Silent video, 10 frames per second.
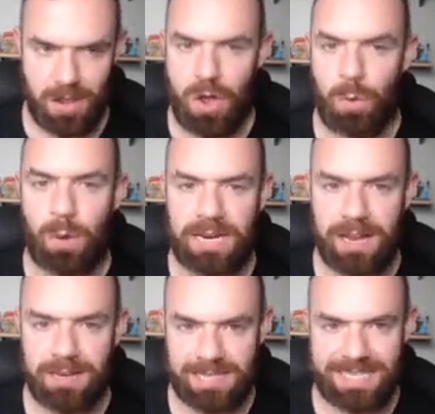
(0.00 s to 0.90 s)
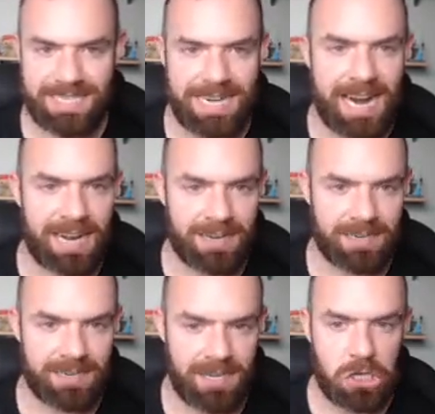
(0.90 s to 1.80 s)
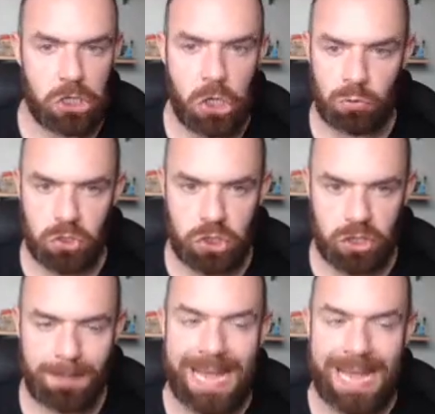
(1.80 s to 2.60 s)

while on this dark, lonesome